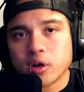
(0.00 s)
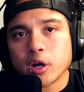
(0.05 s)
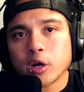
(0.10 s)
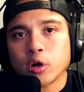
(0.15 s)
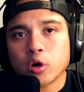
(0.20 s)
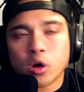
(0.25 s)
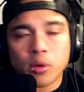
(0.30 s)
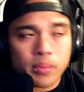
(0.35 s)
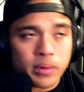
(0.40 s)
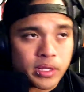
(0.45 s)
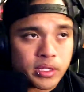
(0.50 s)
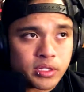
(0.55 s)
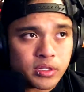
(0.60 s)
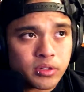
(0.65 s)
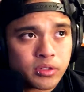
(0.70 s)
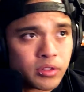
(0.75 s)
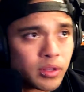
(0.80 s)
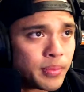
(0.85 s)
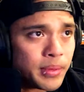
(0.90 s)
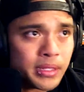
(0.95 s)
I normally
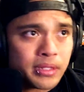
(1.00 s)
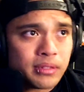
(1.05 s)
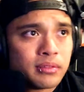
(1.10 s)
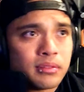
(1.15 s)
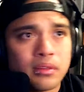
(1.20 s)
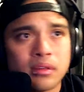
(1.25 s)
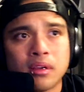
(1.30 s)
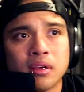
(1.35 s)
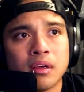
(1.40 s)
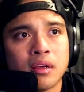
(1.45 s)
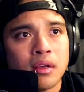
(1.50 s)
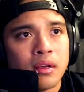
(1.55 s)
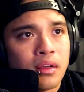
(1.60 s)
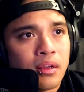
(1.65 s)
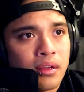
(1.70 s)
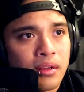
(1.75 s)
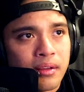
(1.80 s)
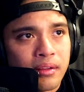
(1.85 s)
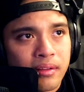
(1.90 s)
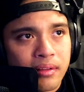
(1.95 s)
do. I mean,
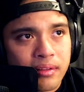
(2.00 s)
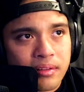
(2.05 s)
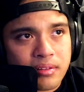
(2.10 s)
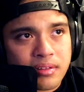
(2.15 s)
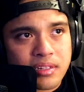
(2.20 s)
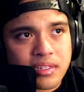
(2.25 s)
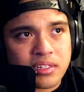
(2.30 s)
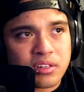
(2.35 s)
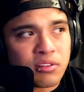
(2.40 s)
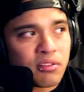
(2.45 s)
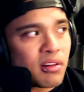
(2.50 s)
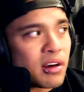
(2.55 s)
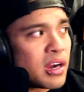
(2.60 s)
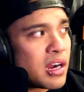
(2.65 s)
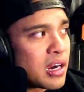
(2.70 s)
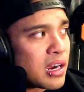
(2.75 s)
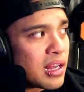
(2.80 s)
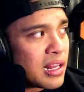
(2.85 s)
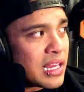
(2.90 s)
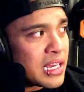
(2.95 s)
still
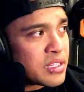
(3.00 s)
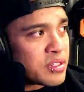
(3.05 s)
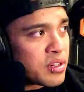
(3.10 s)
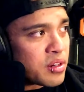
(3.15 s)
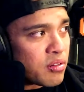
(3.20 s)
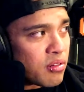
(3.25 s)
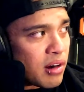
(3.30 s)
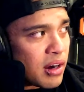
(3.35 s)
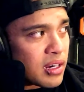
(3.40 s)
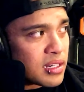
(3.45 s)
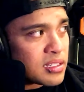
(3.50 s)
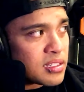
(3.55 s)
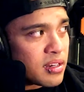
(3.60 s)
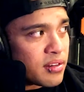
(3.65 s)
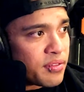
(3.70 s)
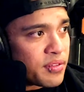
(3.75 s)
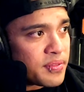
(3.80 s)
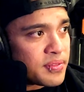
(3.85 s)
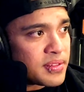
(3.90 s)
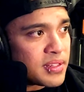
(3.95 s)
rock. I like doing rock
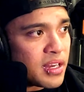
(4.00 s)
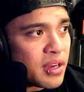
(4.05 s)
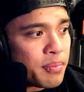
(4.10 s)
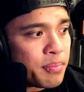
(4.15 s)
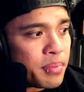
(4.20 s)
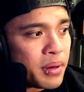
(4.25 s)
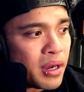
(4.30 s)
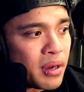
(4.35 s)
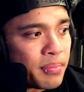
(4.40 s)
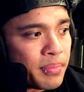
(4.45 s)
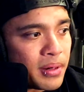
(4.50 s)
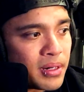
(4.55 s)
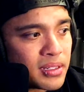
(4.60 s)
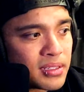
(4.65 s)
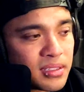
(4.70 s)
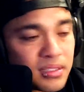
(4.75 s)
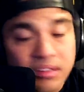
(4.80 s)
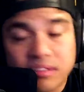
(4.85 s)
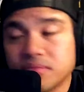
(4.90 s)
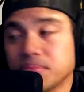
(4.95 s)
stuff, if not pop punk
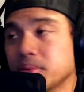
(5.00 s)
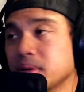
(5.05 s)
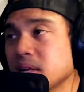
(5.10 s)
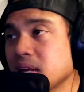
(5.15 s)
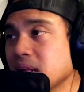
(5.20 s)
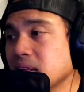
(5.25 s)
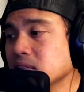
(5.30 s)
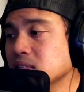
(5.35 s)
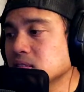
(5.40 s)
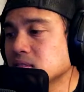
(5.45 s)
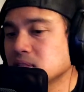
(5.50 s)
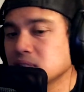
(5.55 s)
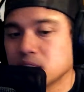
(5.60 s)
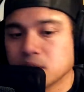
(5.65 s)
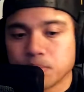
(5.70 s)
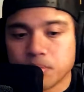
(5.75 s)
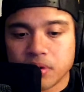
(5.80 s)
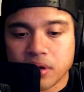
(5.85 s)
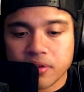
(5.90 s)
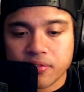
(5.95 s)
stuff. But yeah, that's
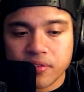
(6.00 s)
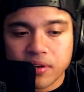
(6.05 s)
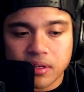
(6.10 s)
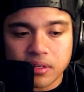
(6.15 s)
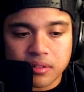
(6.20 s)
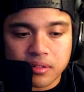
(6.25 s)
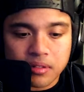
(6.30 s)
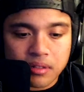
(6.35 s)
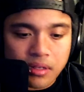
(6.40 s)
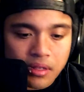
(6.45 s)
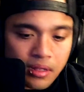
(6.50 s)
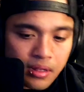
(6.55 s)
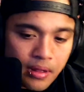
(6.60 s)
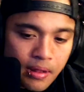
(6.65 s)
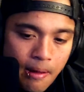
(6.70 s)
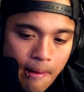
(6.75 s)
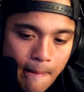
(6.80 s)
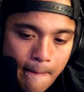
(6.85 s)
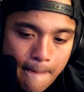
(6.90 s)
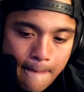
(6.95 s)
pretty fun.
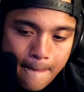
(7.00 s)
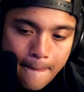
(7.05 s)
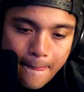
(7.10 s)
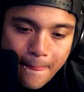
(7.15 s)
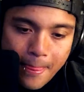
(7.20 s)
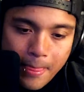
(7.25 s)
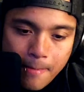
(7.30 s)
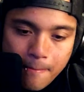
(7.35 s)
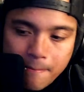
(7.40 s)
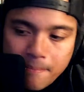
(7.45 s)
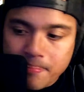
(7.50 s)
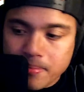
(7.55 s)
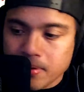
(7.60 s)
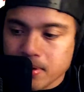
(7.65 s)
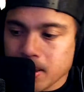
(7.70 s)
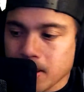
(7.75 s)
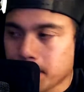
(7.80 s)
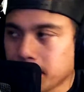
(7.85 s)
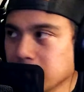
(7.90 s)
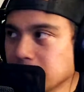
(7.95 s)
Oh
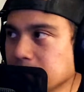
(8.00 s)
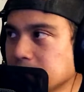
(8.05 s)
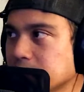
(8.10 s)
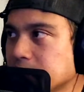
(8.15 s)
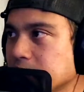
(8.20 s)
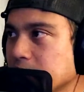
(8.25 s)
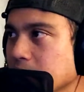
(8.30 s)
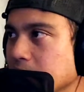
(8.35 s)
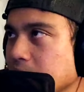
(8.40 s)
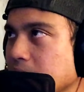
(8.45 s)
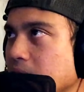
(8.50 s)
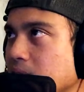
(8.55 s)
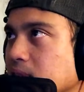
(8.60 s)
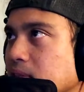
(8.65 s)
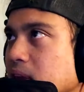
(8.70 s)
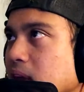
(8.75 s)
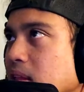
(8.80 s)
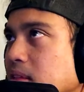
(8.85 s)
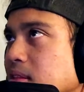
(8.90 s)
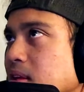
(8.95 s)
yeah, please check out
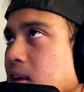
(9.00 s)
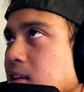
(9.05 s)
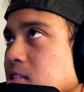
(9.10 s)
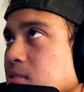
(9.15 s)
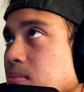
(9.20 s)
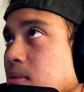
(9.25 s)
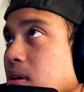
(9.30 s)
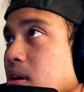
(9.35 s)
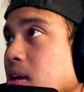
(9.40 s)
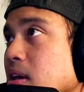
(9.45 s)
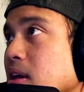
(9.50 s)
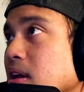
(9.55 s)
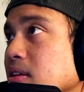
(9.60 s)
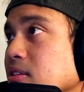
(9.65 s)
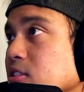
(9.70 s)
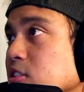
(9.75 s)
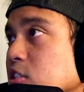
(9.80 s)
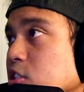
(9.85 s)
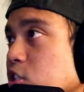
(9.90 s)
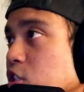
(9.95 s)
that Dance Monkey and